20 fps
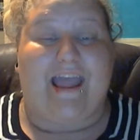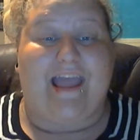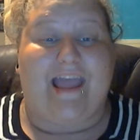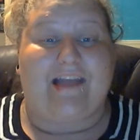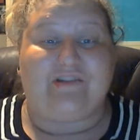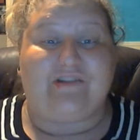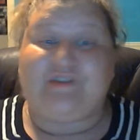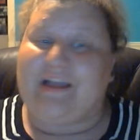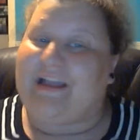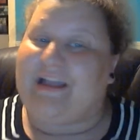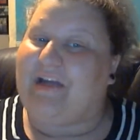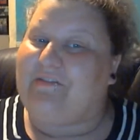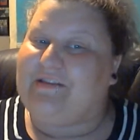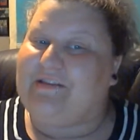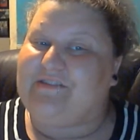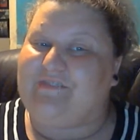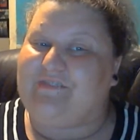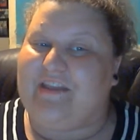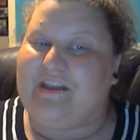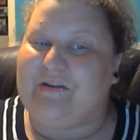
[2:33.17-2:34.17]
and check out
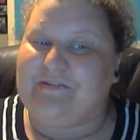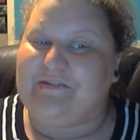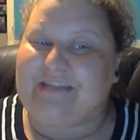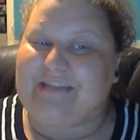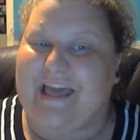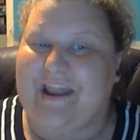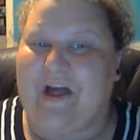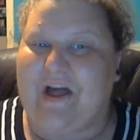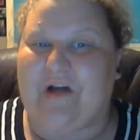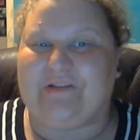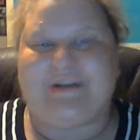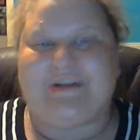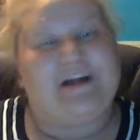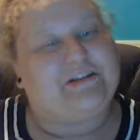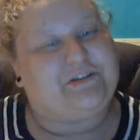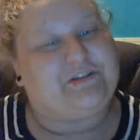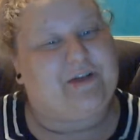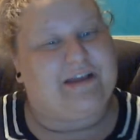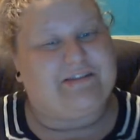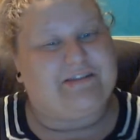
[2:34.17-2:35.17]
these videos and I'll
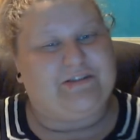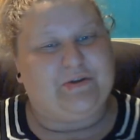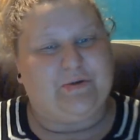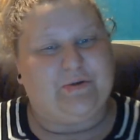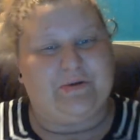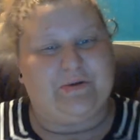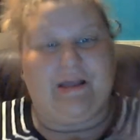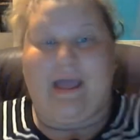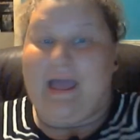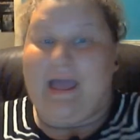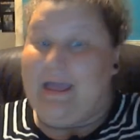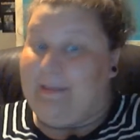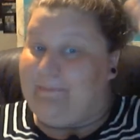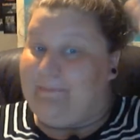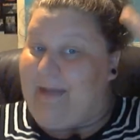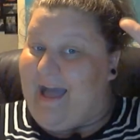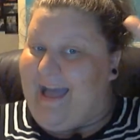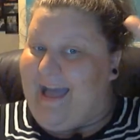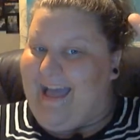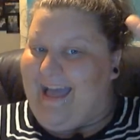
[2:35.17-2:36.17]
talk to you guys soon.
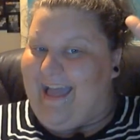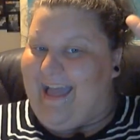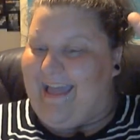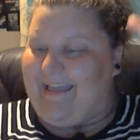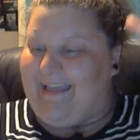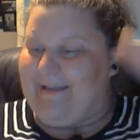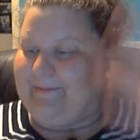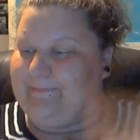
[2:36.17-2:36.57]
Bye!